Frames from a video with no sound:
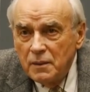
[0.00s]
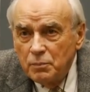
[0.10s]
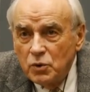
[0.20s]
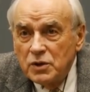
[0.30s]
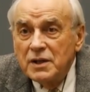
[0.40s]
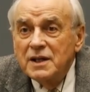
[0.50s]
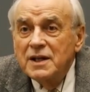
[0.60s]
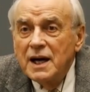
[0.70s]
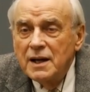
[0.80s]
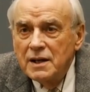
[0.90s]
Put a
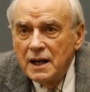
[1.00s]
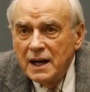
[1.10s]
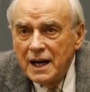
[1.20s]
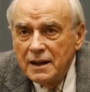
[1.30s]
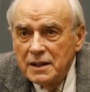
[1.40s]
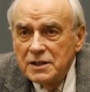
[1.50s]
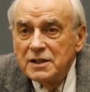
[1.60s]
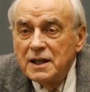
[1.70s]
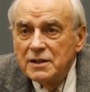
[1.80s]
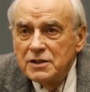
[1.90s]
detector at the
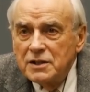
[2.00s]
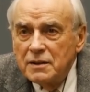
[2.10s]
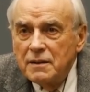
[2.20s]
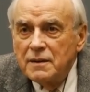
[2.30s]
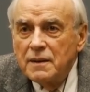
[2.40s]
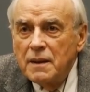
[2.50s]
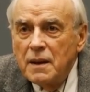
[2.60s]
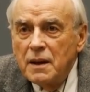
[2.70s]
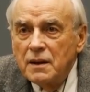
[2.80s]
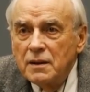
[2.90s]
slits.
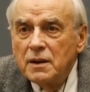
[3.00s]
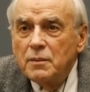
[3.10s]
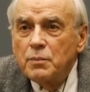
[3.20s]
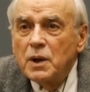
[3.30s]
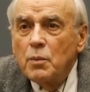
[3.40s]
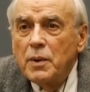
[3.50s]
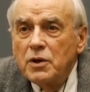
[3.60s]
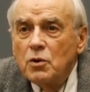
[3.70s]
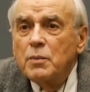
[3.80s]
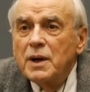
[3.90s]
The
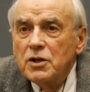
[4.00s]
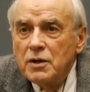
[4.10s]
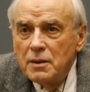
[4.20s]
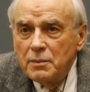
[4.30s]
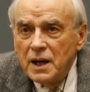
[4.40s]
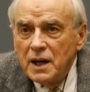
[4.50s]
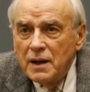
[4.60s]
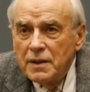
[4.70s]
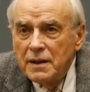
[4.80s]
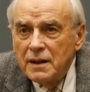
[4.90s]
moment you measure the
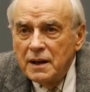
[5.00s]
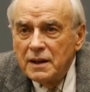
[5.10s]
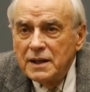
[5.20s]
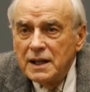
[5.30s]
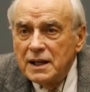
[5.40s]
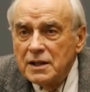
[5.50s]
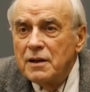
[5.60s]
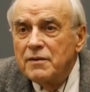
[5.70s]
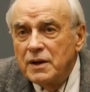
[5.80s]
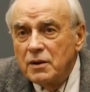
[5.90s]
path, the
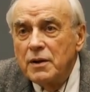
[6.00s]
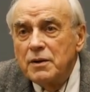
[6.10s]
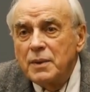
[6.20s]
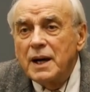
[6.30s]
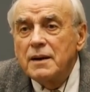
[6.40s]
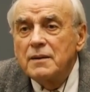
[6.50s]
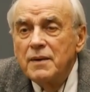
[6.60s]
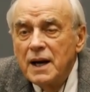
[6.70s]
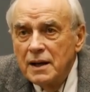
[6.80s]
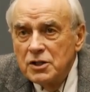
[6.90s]
interference pattern
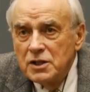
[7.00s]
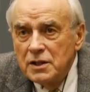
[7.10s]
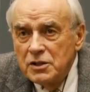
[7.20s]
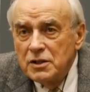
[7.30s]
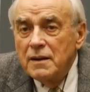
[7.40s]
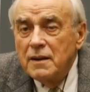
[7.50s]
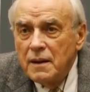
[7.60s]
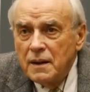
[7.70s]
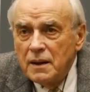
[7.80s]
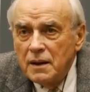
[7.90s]
vanishes.
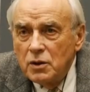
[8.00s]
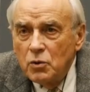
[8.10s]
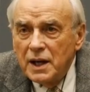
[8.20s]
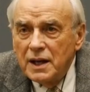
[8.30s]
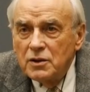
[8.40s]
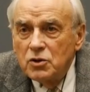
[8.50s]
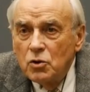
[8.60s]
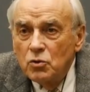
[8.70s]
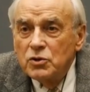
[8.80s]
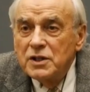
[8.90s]
You get
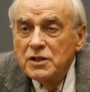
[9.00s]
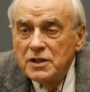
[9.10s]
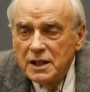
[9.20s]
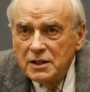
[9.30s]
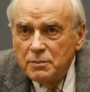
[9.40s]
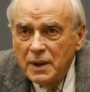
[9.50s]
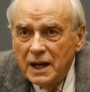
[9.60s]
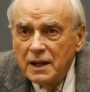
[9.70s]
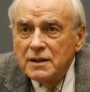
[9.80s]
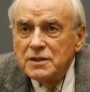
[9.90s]
two distinct
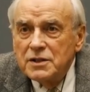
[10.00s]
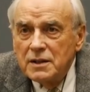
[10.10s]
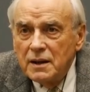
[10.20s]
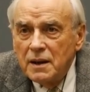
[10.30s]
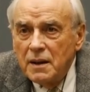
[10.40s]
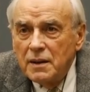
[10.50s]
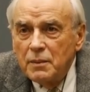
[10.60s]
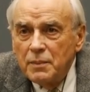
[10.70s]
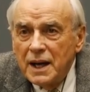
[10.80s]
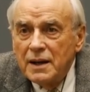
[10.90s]
bands, the
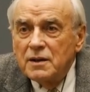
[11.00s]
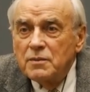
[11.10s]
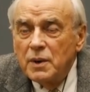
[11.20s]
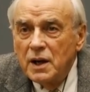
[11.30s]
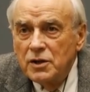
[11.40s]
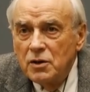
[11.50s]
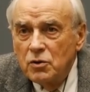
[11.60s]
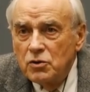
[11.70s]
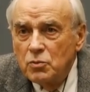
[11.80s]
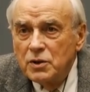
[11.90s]
pattern of
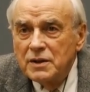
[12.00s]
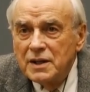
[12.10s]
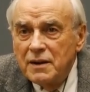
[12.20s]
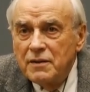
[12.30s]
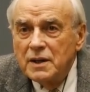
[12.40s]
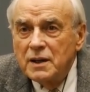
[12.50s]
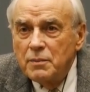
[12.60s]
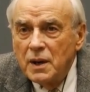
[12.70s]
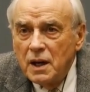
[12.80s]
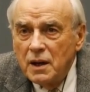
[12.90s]
particles with definite
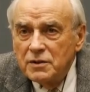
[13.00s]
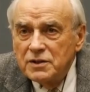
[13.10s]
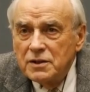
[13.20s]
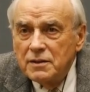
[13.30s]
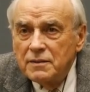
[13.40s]
paths.